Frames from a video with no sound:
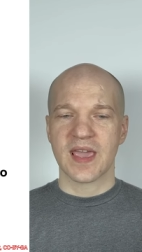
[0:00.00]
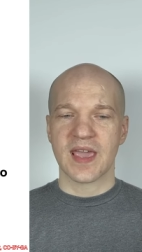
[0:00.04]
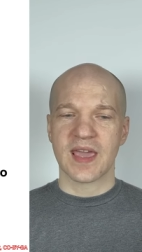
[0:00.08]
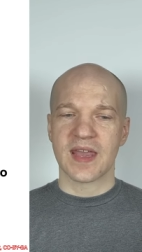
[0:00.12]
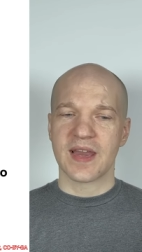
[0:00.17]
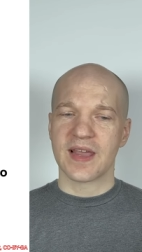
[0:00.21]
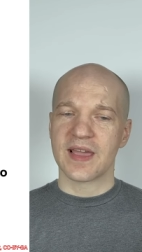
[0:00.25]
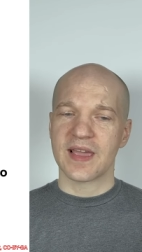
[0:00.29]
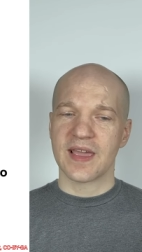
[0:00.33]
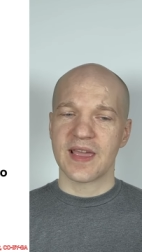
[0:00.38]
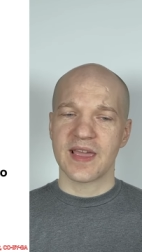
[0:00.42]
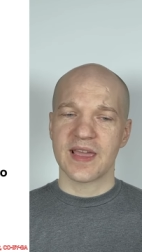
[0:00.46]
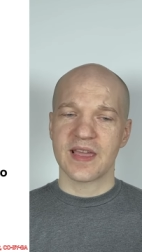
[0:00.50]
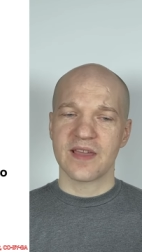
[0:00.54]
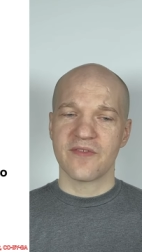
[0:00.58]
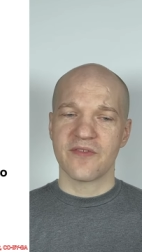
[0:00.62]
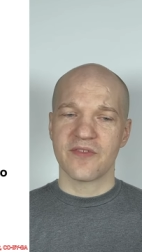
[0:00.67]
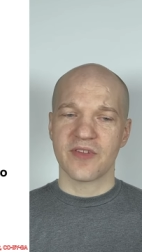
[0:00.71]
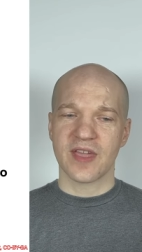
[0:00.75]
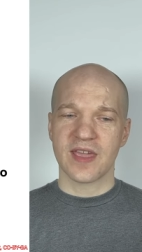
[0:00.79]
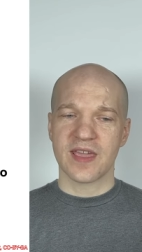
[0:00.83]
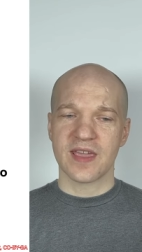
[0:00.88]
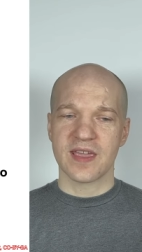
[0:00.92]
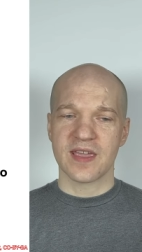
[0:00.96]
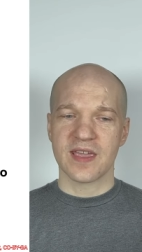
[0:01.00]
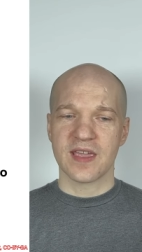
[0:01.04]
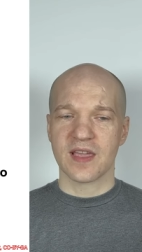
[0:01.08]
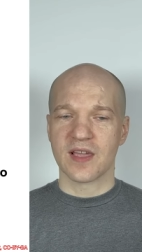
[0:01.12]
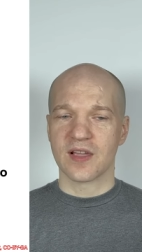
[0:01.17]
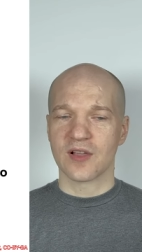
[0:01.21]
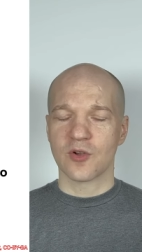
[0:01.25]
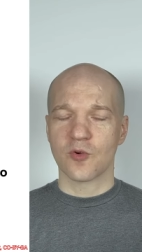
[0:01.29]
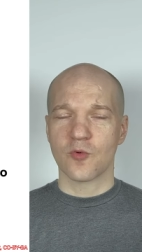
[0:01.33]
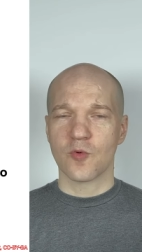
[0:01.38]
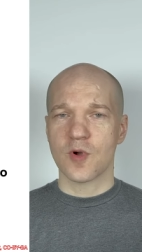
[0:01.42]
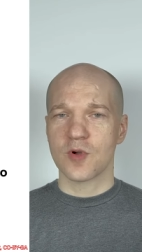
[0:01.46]
And I have a
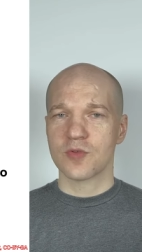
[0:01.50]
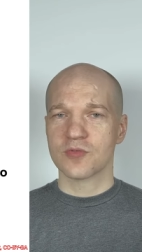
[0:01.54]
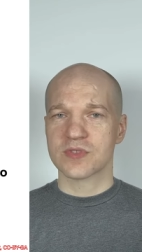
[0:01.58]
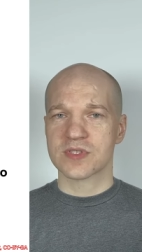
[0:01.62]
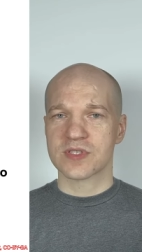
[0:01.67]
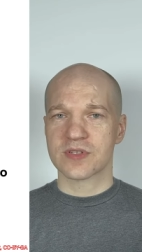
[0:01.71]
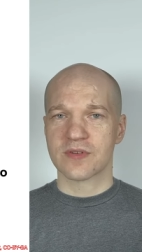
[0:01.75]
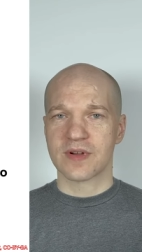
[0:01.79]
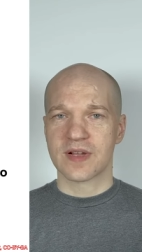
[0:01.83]
quotes